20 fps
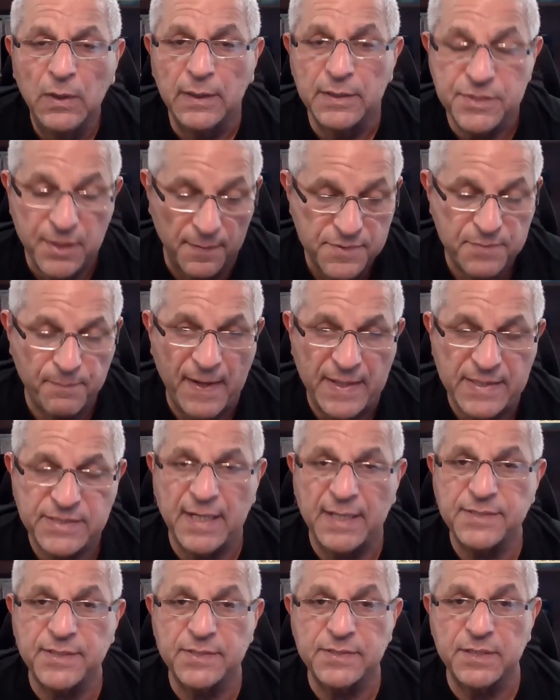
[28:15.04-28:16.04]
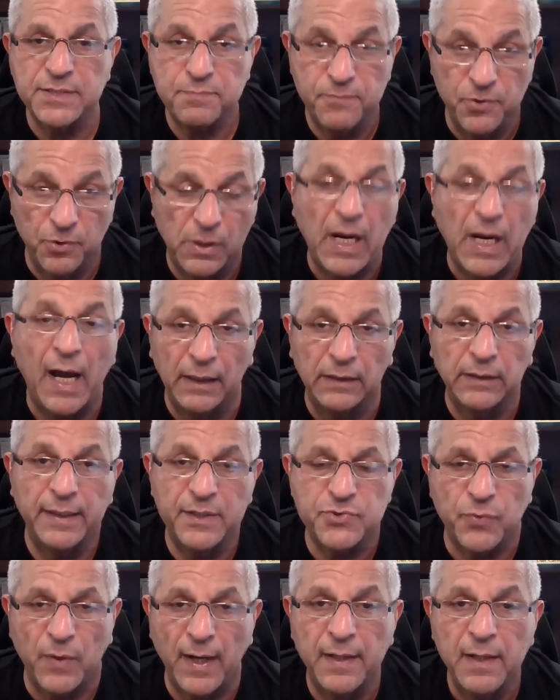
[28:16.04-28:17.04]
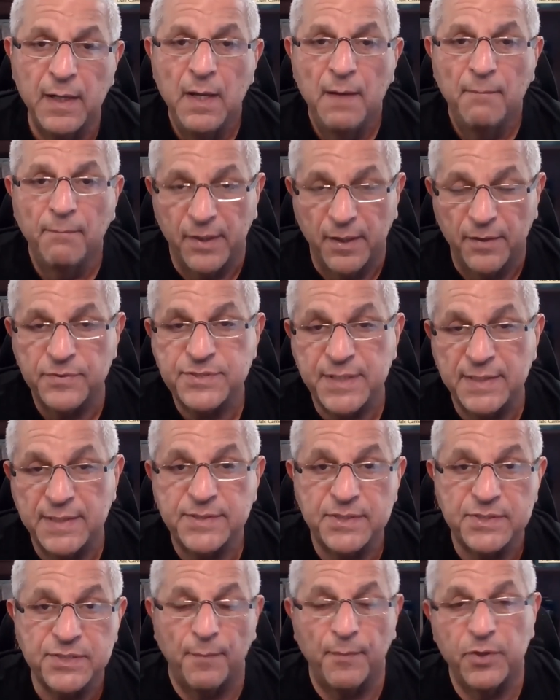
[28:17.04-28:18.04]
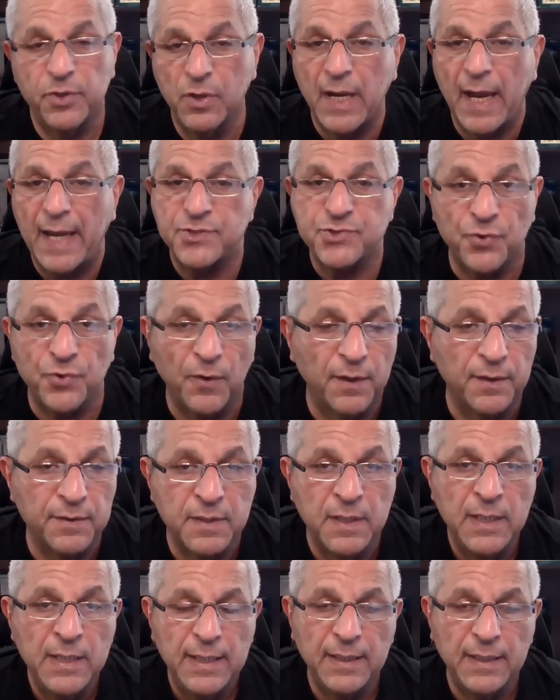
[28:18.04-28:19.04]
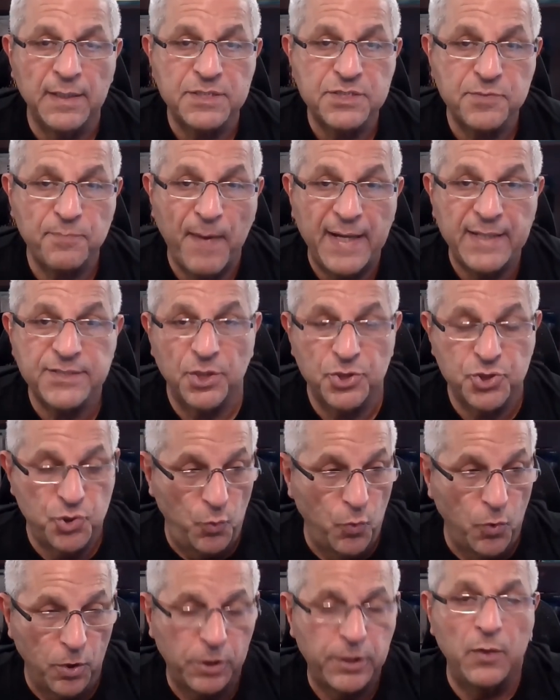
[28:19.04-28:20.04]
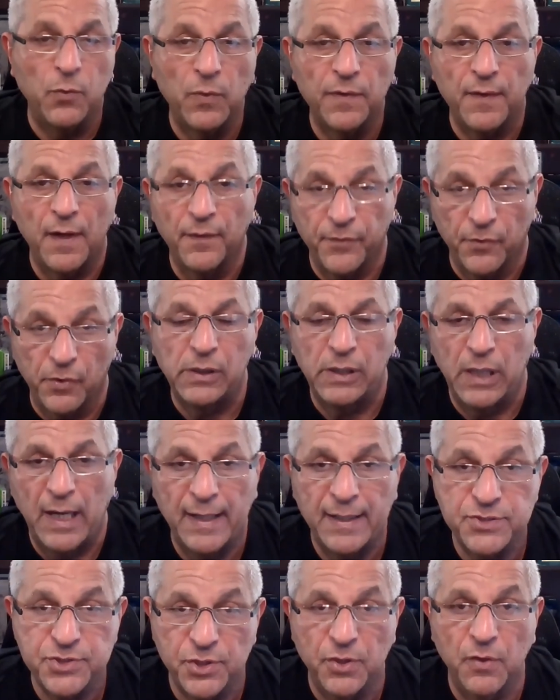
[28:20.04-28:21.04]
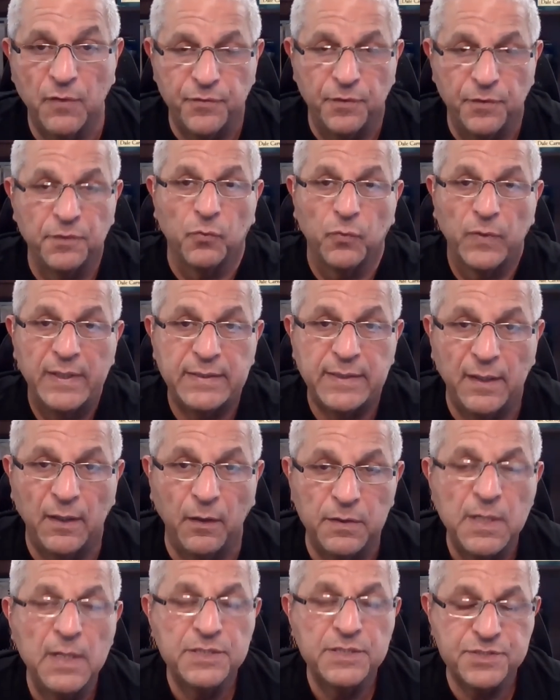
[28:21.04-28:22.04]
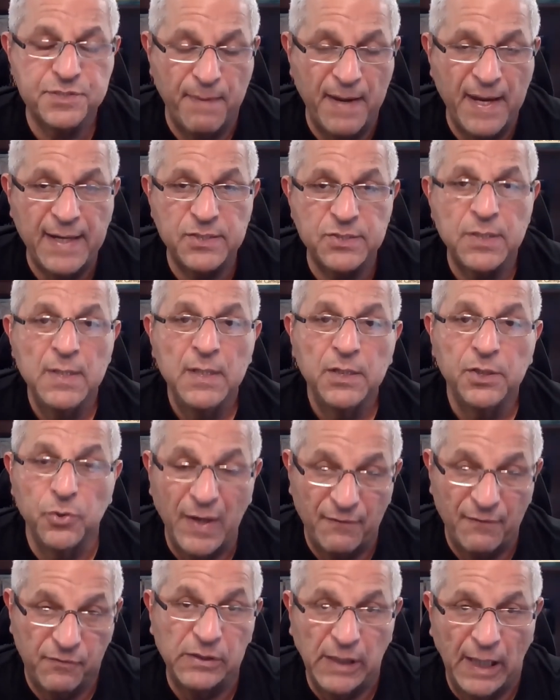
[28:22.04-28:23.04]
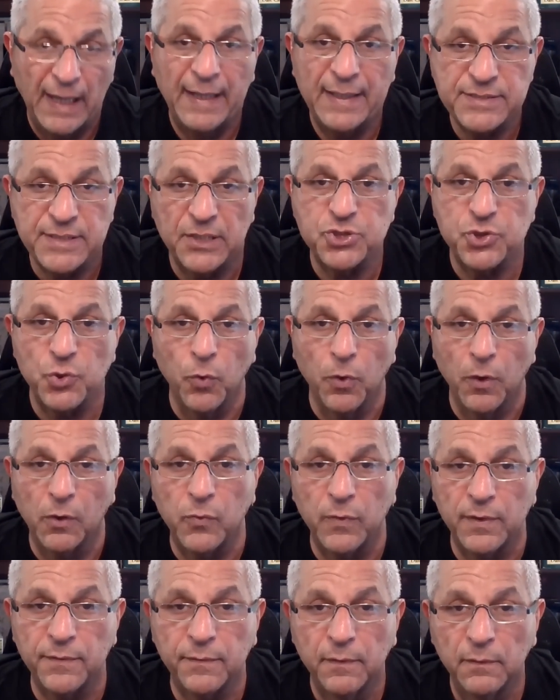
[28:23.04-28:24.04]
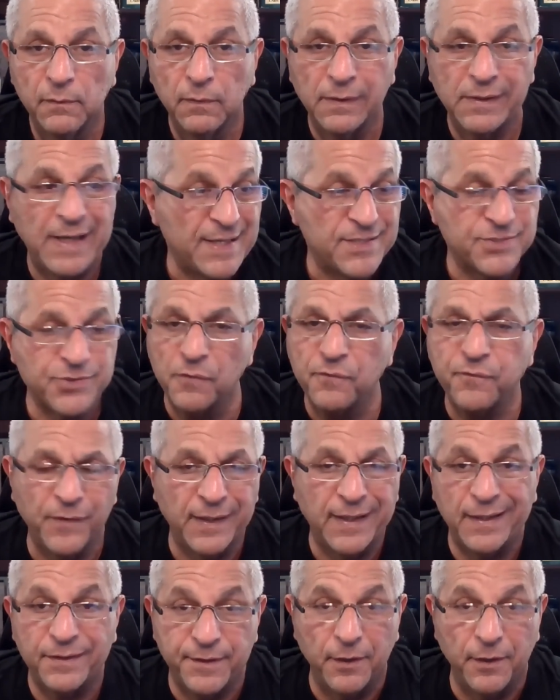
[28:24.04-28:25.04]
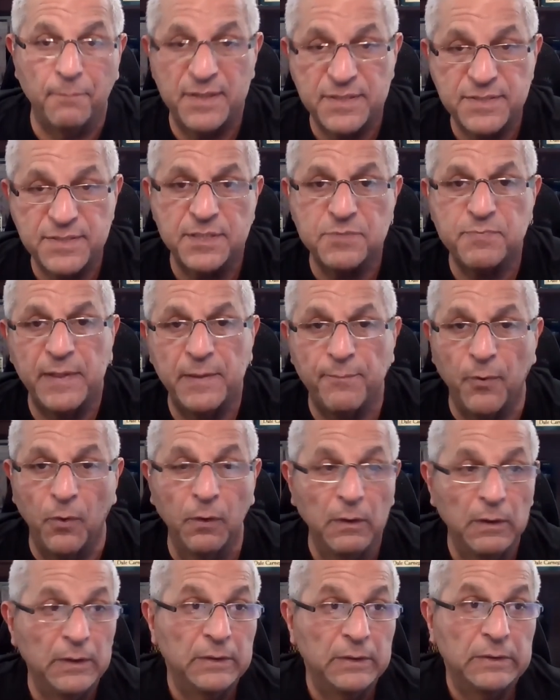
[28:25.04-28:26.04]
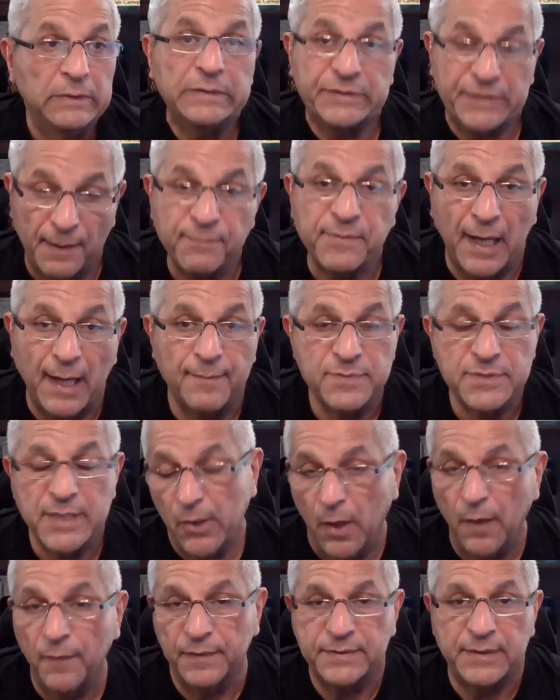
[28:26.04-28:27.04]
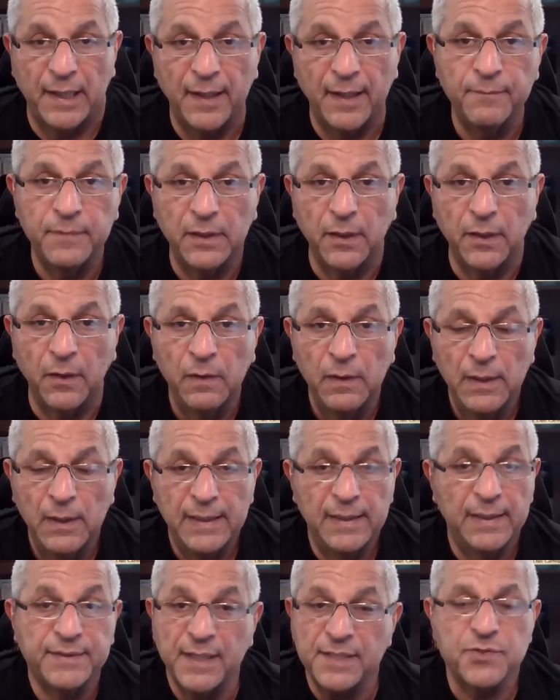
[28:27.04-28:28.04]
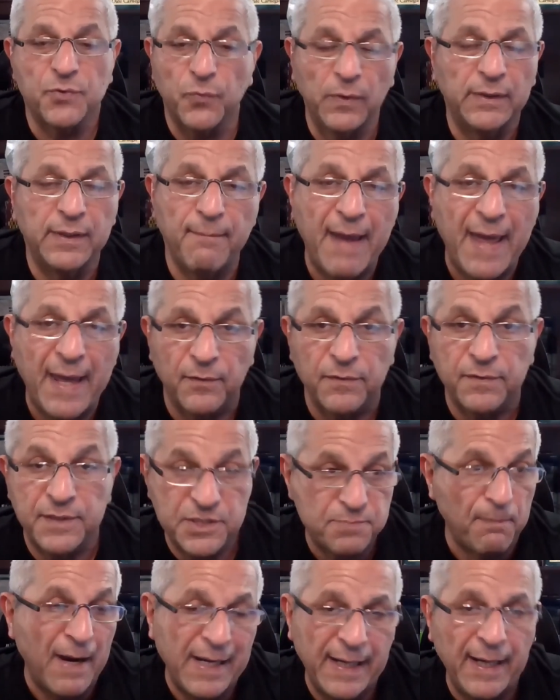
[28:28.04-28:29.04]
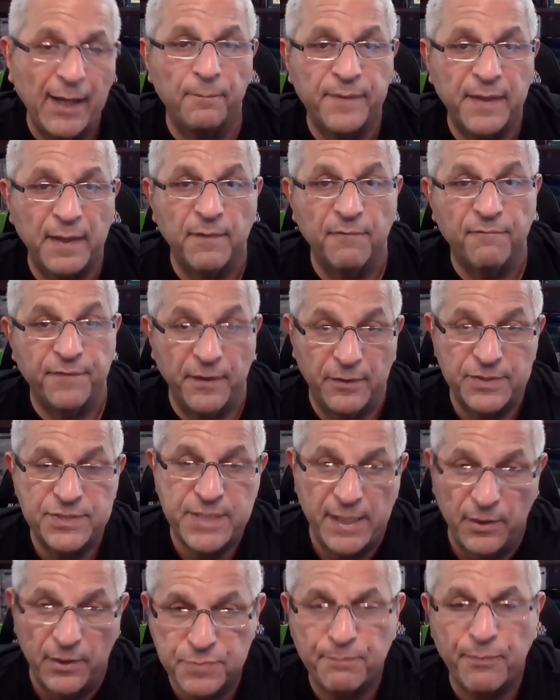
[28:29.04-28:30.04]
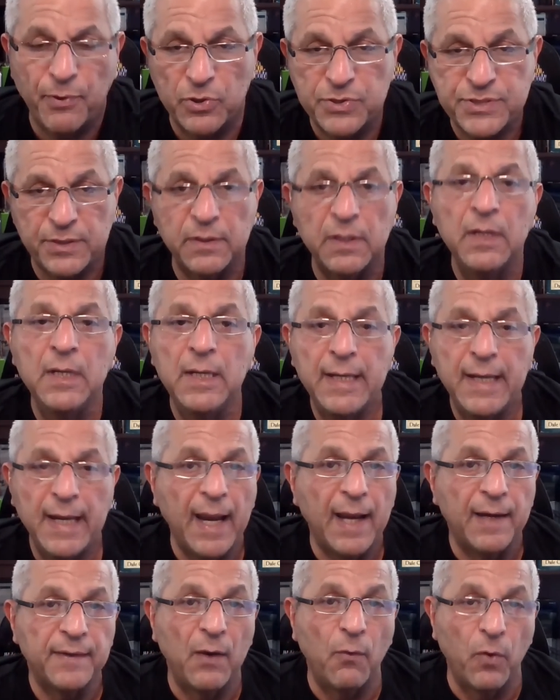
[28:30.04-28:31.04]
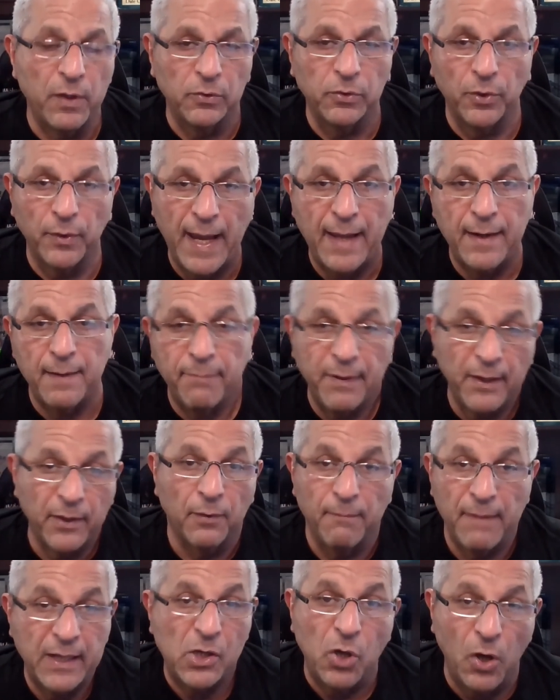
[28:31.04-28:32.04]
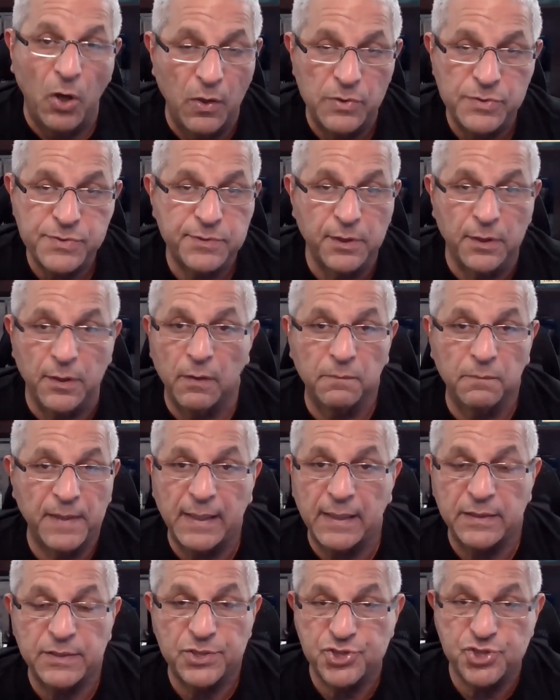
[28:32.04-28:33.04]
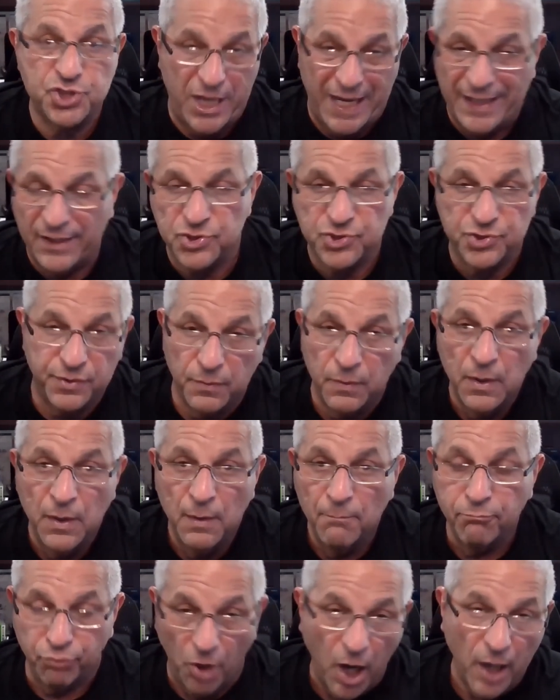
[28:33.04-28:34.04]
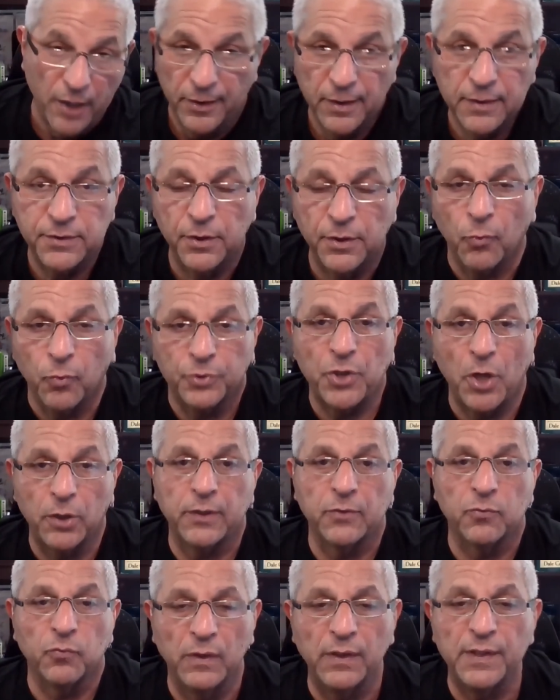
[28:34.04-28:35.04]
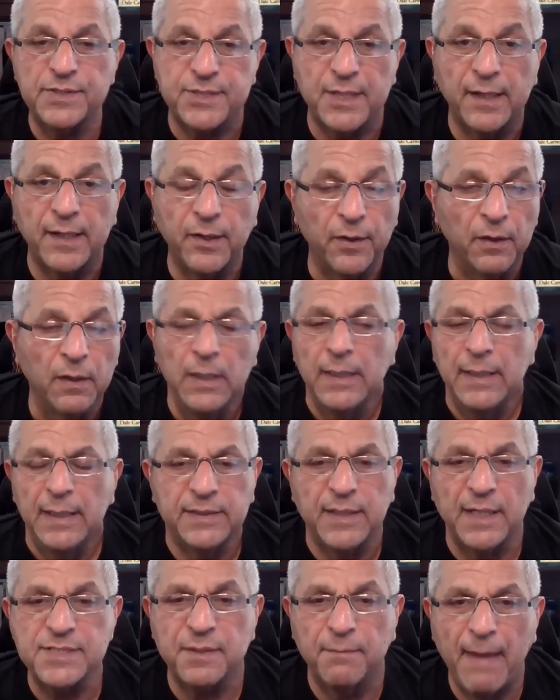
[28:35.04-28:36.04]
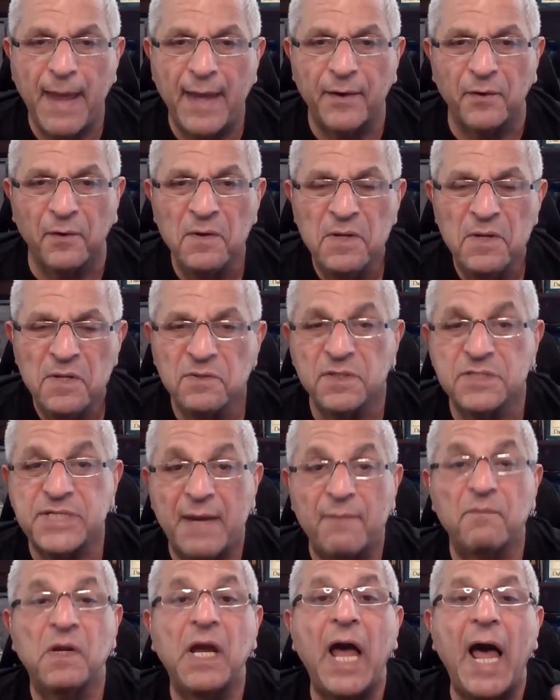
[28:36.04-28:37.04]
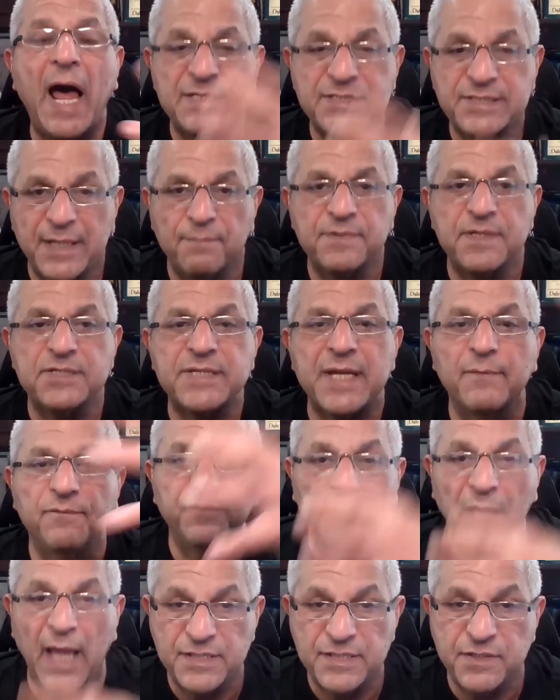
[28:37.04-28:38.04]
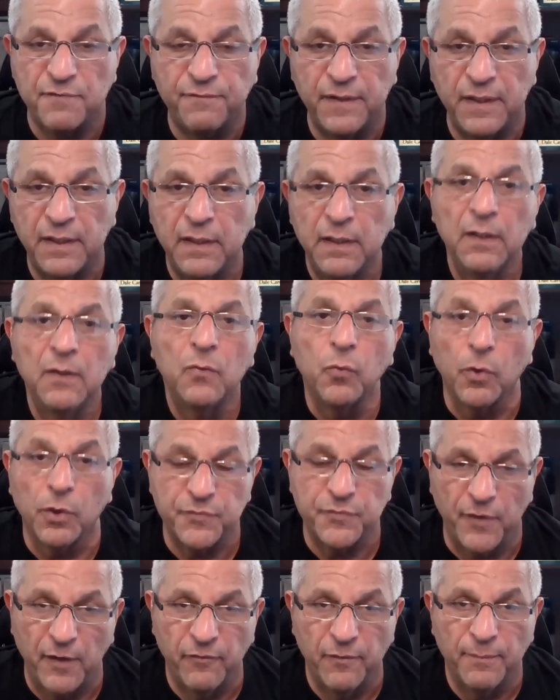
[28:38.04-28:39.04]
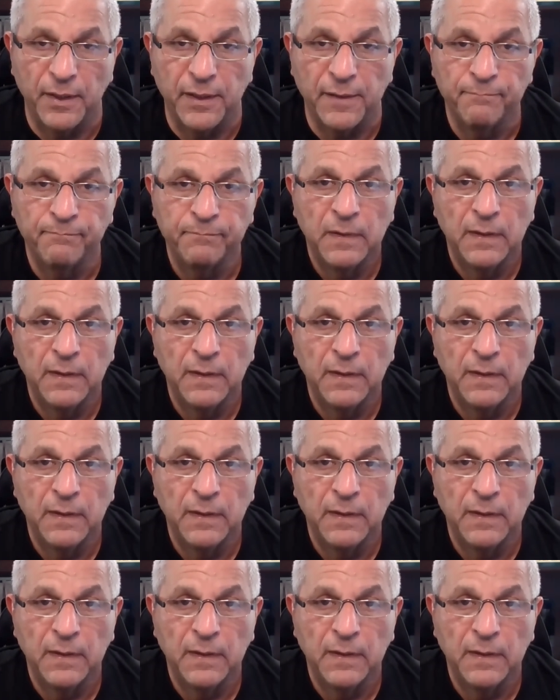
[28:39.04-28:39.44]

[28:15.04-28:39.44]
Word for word: in some senses, it's your colleagues, right? But other senses, some of you guys are in in the space that you're working with other clients. You know, if you're in the retail space, you have clients that you work with. Well, guys, don't forget they're business people sometimes not all the time you know and it doesn't really matter this might help them if they're a salesperson and they want to learn how to better make calls you know they can just change the product, you know, we're talking real estate here. It doesn't matter. The same concept, the same philosophy works for everybody.